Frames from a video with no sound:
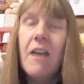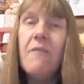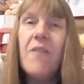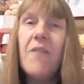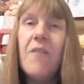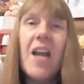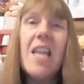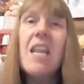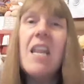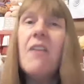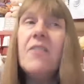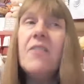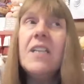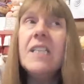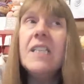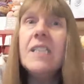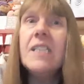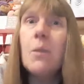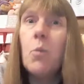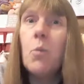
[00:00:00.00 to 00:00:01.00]
In fact,
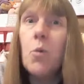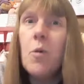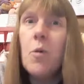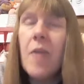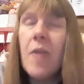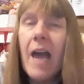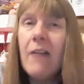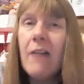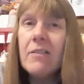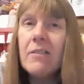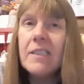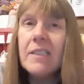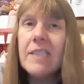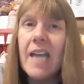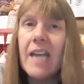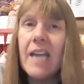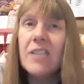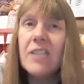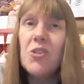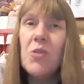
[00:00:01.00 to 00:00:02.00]
loving someone without
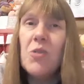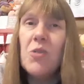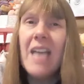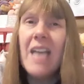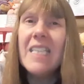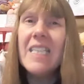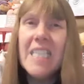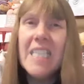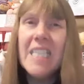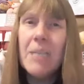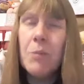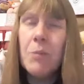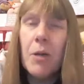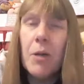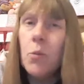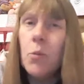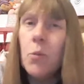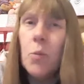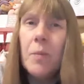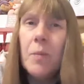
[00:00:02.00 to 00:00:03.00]
sex, you get a
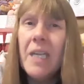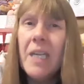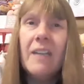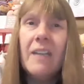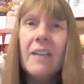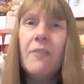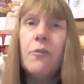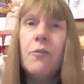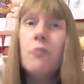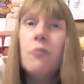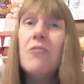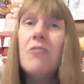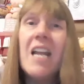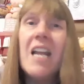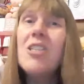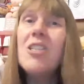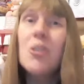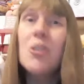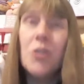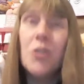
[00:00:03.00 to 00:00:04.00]
deeper, more meaningful
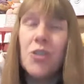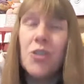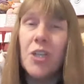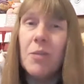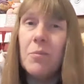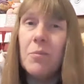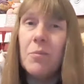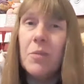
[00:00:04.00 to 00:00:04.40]
relationship.